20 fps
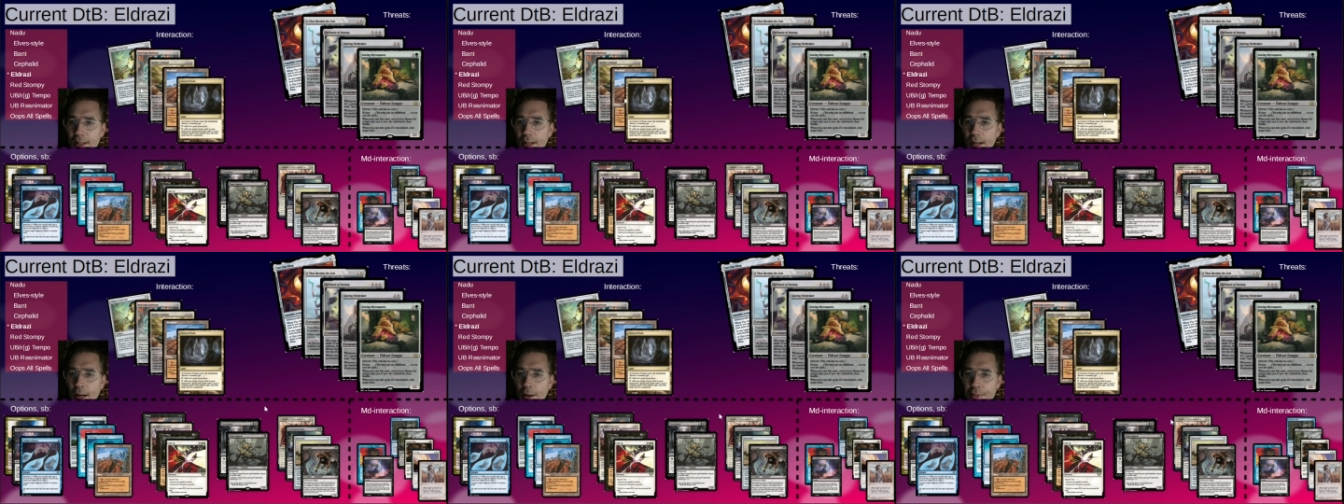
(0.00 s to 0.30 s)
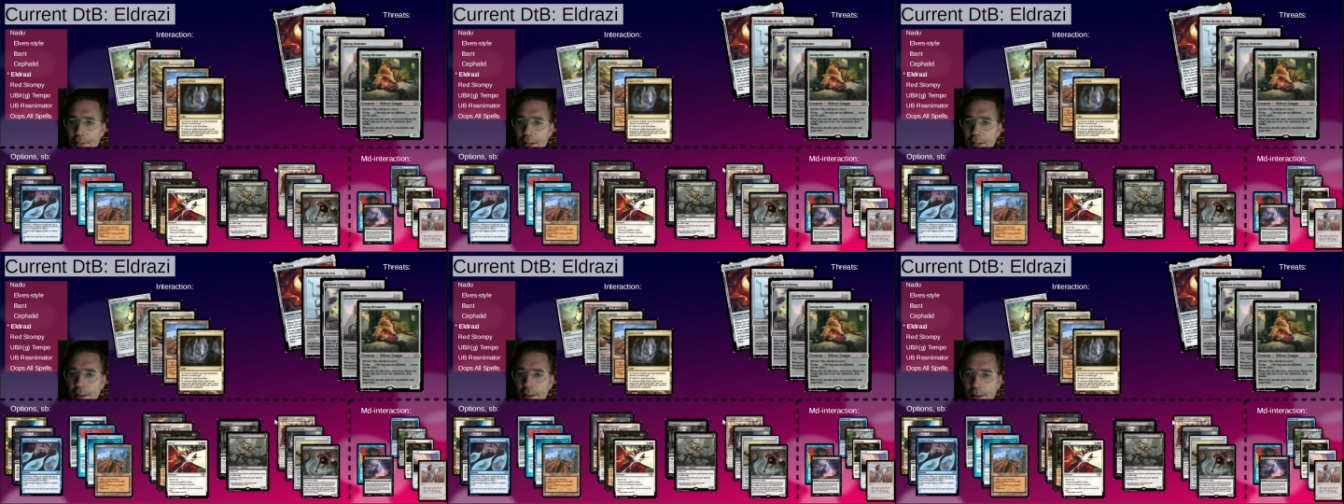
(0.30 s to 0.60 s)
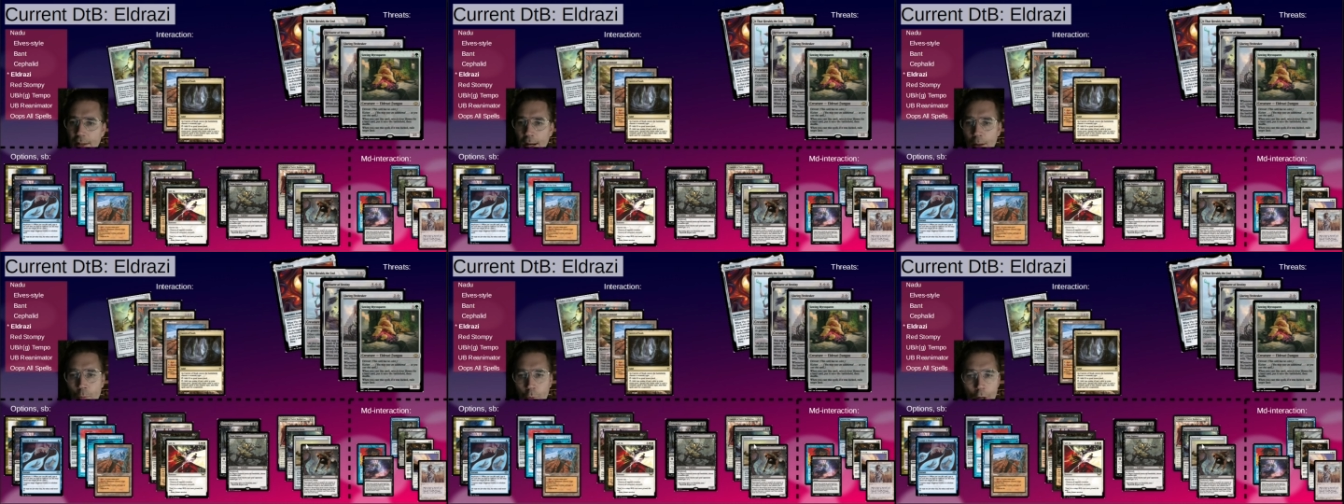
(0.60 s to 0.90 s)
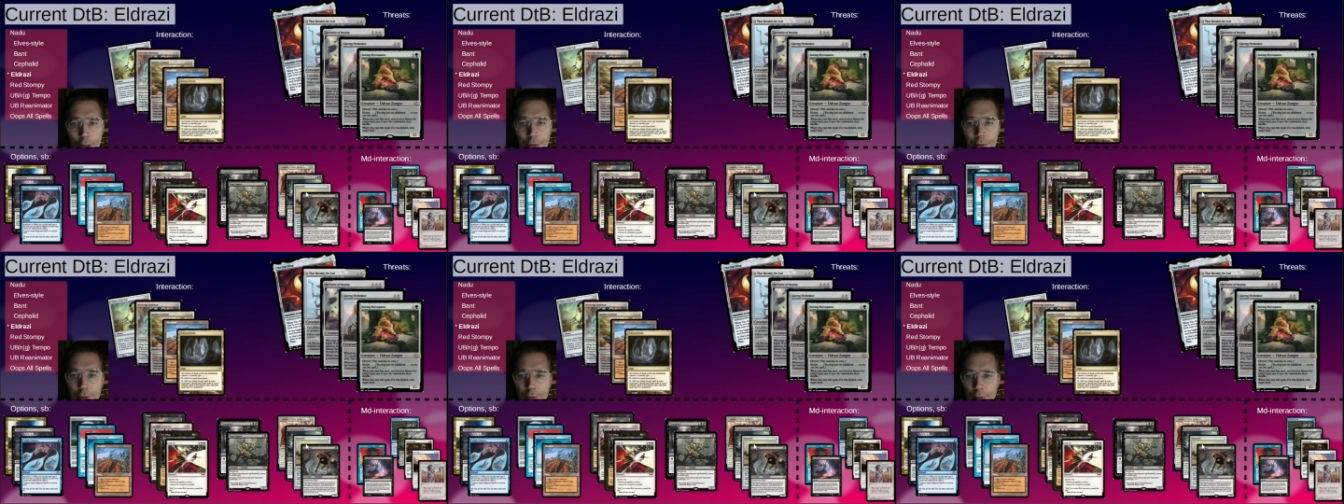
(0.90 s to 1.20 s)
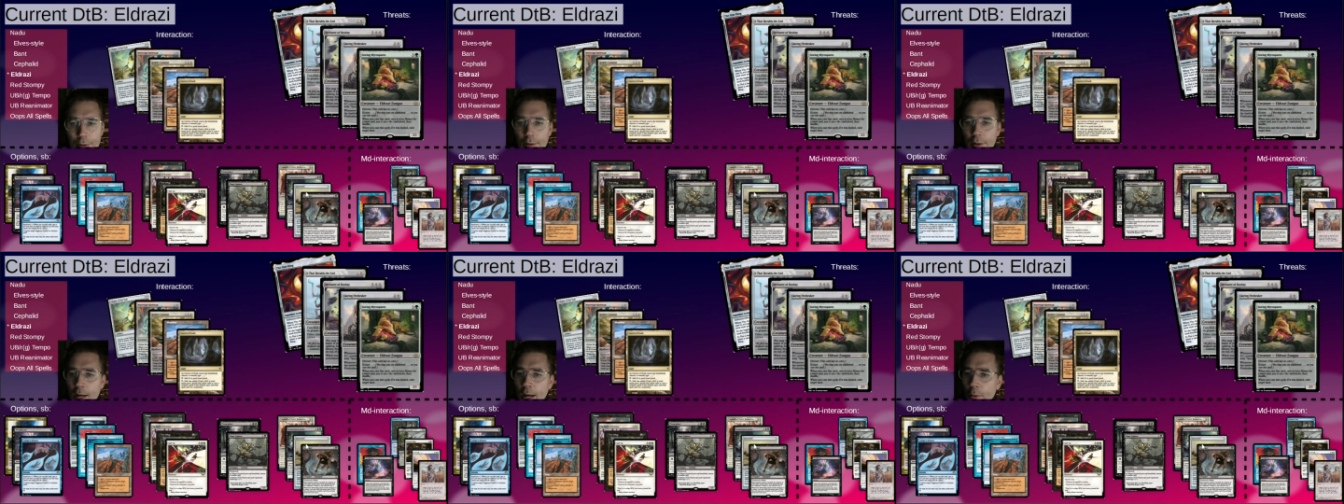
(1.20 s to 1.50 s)
I
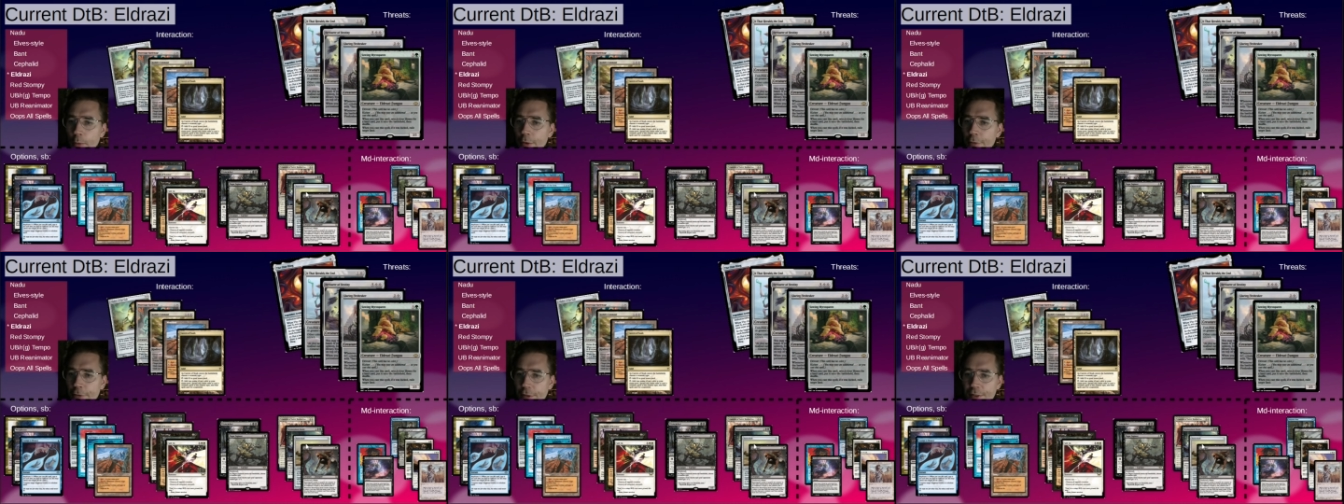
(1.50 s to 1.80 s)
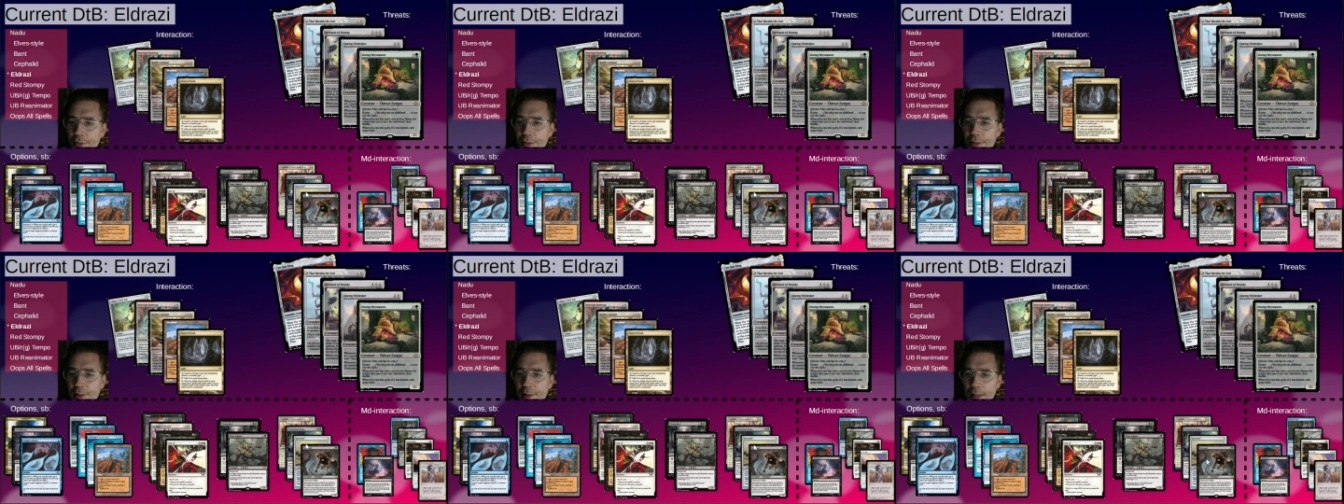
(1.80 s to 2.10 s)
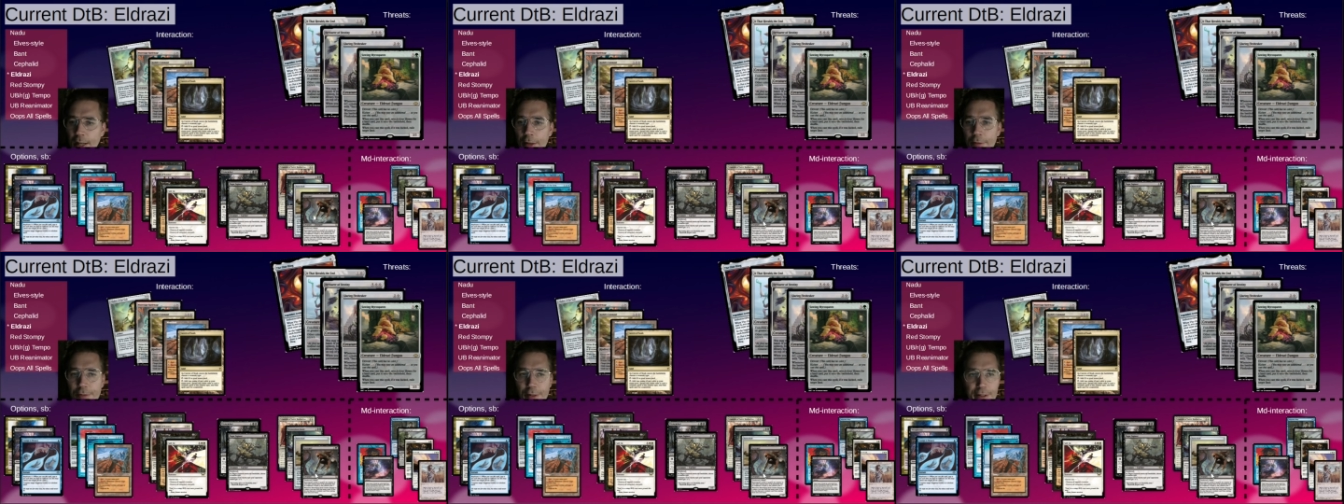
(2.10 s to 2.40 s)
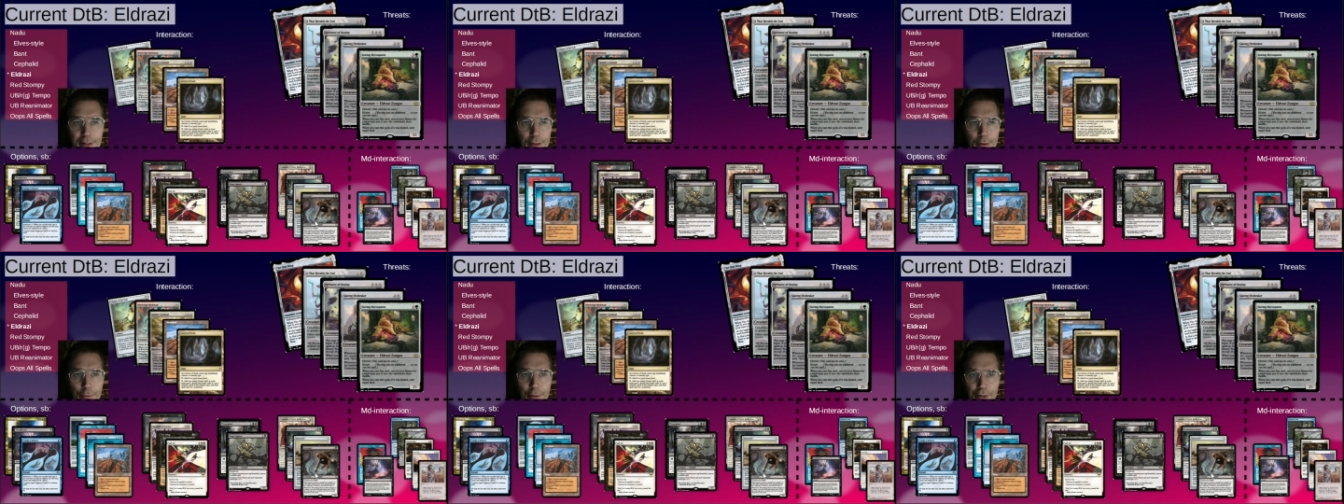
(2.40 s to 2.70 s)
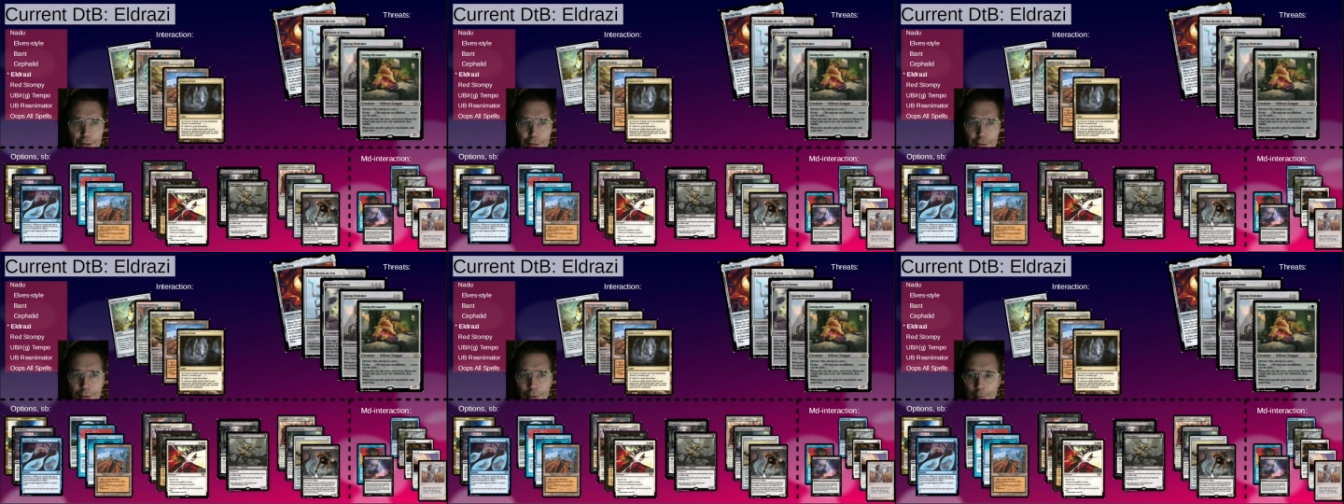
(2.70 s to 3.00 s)
wonder how efficient lifelinking
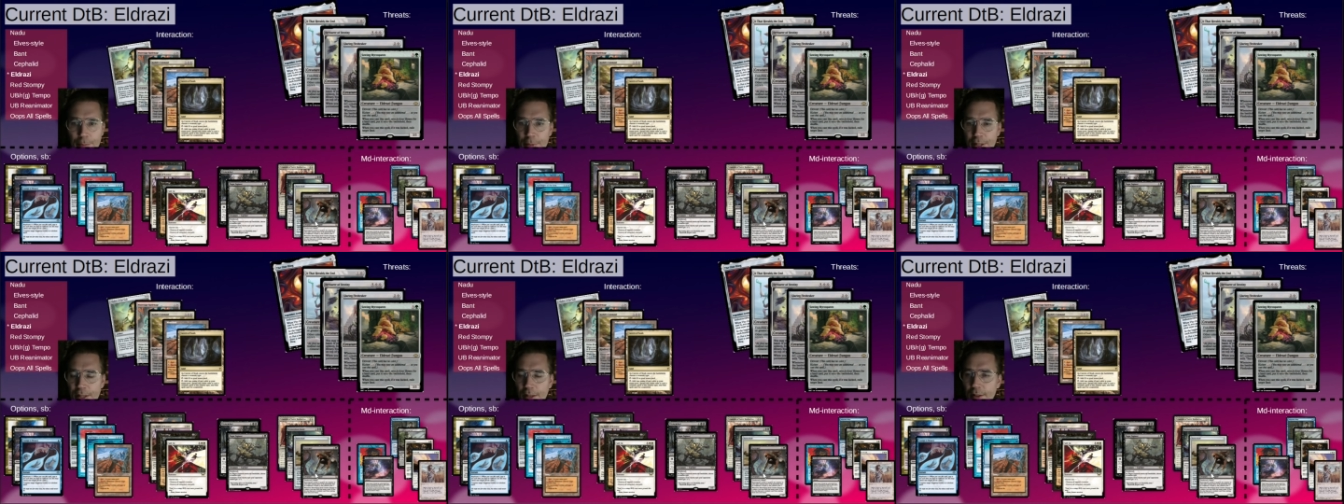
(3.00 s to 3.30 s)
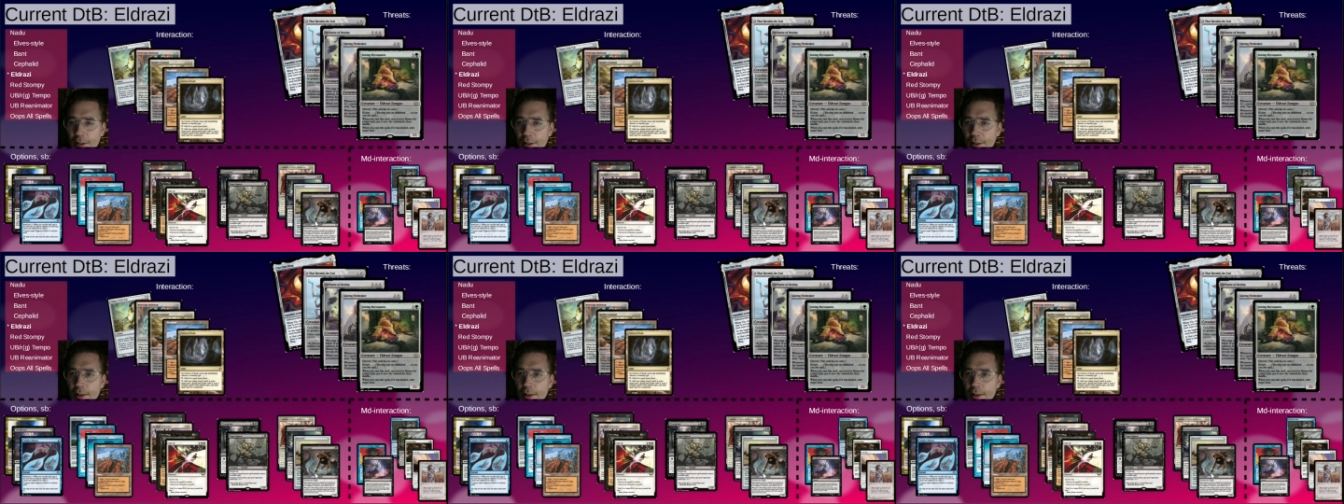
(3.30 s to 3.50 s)
creatures could be.